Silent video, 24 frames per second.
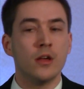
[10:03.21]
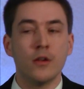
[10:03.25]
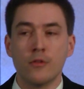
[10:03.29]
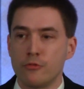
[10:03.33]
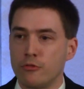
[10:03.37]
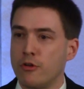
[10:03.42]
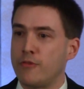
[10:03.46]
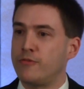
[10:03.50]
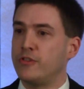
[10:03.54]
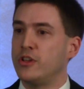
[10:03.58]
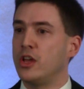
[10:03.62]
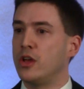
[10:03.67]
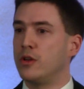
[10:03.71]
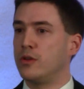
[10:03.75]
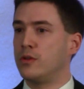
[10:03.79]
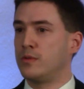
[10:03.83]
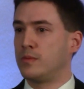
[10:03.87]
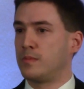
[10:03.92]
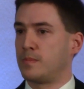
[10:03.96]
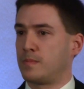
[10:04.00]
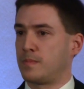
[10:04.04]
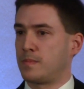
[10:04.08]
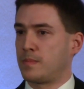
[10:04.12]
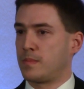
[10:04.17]
for a few.
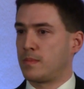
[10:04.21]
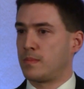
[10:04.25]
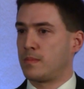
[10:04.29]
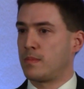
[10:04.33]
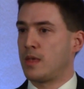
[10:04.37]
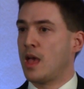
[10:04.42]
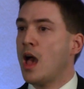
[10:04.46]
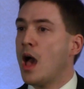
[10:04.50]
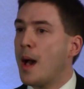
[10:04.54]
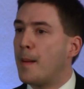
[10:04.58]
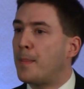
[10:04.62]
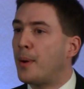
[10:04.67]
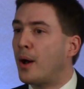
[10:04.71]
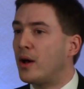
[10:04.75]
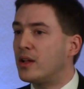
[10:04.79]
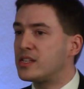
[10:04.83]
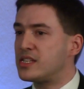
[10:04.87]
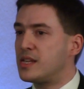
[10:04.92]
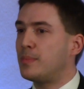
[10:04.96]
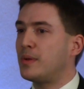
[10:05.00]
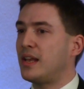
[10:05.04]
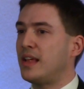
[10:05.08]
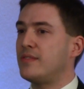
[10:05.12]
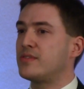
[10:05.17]
A party
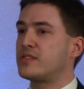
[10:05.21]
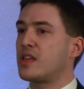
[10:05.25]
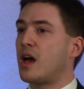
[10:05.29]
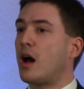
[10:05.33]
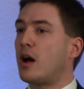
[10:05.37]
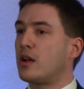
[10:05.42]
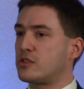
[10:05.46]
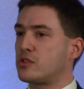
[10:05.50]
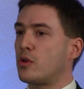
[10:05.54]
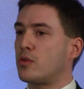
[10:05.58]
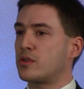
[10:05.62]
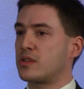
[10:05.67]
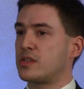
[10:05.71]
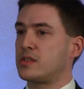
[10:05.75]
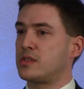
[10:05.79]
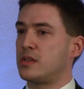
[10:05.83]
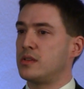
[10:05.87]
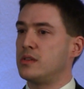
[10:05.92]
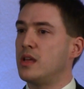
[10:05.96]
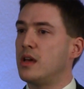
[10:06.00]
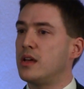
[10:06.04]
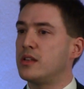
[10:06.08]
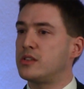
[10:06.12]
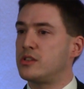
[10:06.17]
believes that our doctors and
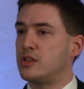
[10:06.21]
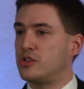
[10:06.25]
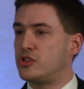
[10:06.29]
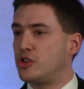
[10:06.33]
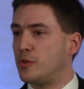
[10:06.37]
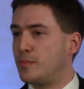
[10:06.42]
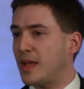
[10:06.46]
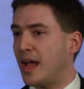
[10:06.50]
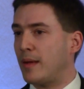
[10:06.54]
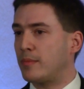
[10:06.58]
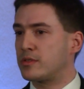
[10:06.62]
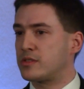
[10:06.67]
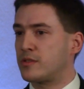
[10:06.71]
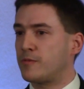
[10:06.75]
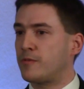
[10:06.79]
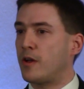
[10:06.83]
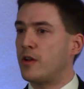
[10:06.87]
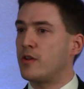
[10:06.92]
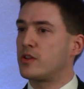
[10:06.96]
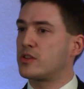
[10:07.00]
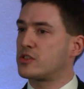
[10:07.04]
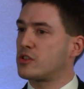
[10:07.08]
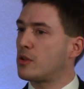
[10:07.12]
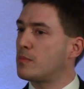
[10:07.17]
nurses should be able to
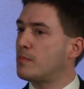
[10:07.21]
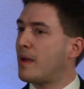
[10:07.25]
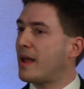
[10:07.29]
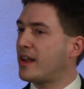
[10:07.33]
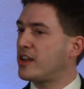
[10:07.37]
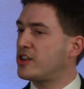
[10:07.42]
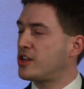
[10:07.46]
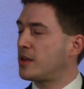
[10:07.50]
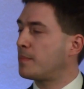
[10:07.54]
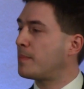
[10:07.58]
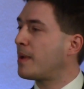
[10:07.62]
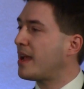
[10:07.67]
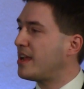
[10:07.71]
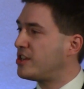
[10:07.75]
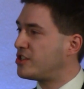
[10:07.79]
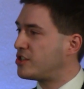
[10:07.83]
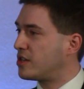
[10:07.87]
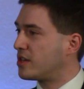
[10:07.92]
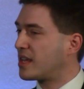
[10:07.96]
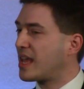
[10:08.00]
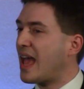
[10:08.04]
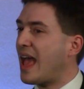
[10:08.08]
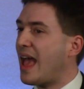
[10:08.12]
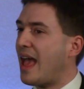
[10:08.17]
focus on managing
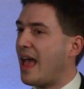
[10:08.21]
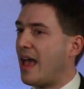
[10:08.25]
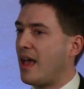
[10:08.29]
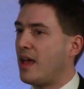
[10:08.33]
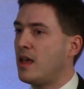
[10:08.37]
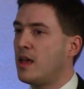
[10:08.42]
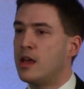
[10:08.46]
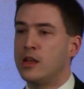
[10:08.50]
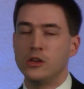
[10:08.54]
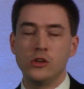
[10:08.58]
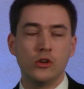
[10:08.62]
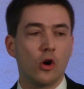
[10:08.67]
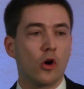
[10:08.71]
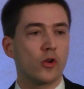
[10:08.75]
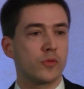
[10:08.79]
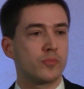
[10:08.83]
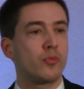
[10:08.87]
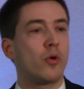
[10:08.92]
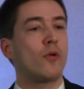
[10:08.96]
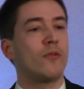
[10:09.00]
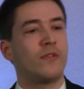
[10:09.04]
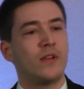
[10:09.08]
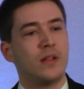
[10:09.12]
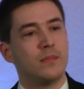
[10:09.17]
patient care, not
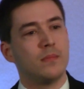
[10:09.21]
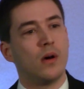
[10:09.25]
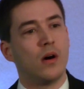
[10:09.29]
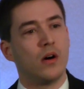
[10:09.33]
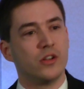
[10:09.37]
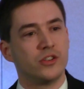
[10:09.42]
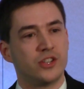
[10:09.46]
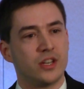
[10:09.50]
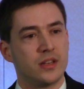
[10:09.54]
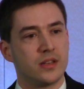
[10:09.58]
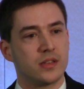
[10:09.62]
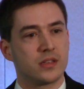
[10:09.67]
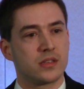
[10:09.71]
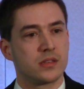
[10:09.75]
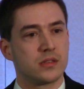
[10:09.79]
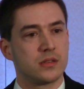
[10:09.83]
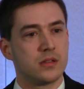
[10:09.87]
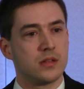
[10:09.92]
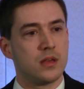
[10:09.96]
profit margins.